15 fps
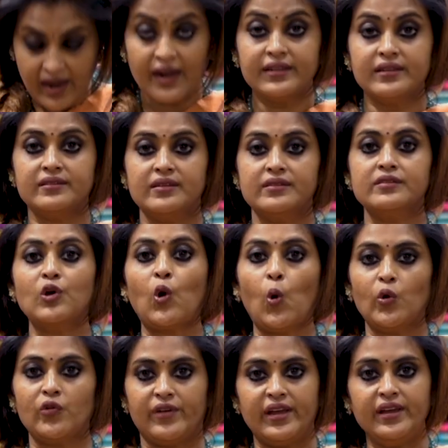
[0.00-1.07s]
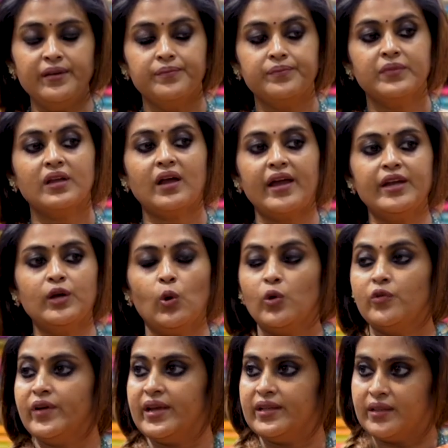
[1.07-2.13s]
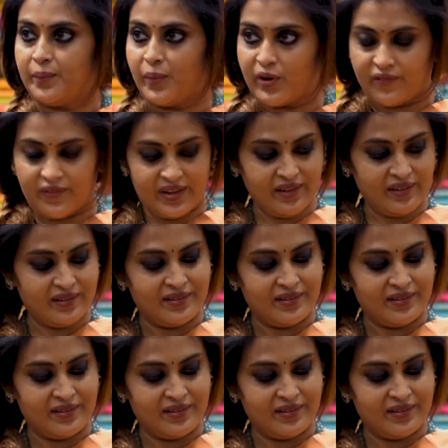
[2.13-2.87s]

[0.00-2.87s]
and this is Korvai, Kai Korvai in the podava.